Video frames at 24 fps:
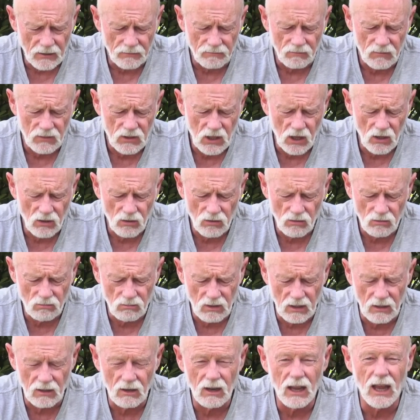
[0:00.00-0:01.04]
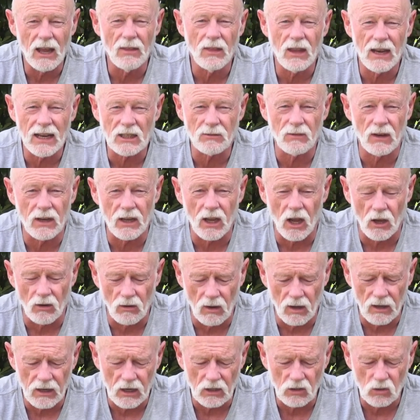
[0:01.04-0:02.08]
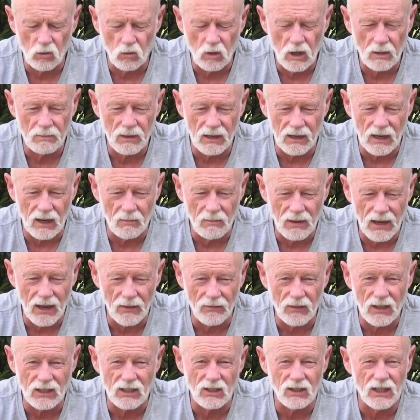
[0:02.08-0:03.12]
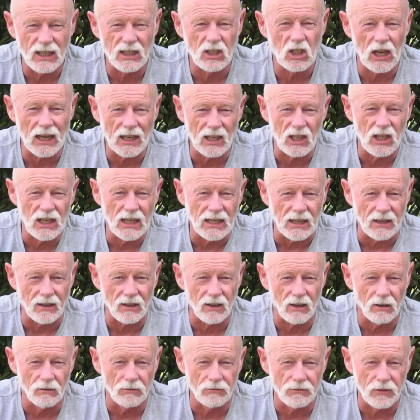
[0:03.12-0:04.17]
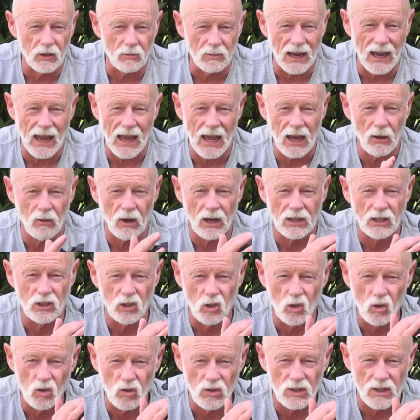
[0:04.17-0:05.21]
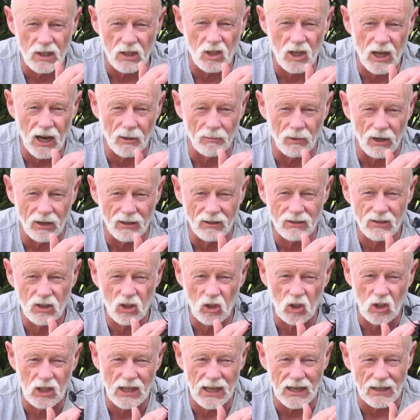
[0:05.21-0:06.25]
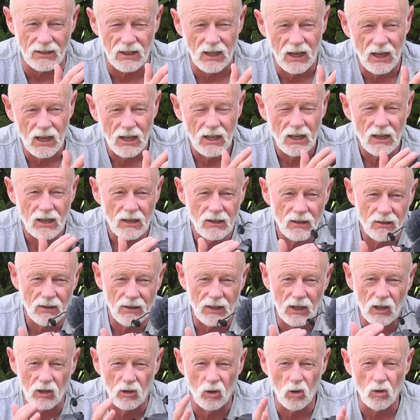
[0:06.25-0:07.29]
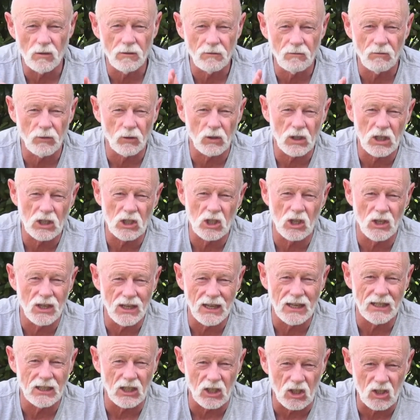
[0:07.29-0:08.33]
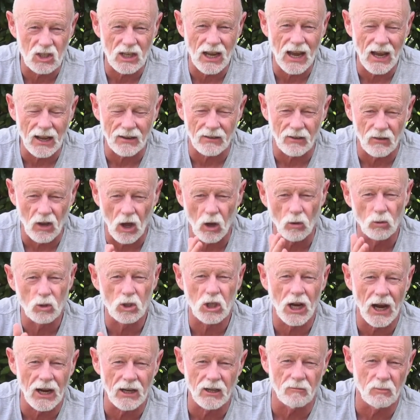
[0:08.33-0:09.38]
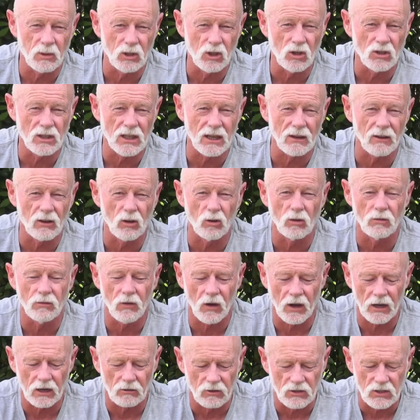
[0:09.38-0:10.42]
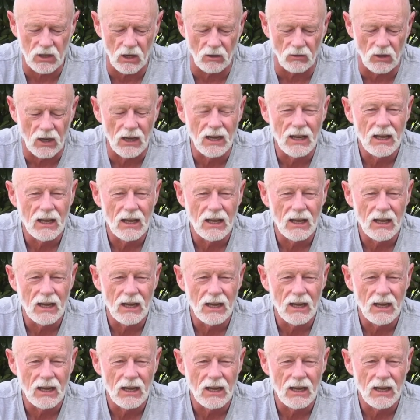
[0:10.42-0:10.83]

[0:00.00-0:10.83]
So in the next video I'm going to talk a bit about the technique of filming, how I use this camera to get the good footage you need to start in the whole chain of producing a good final result.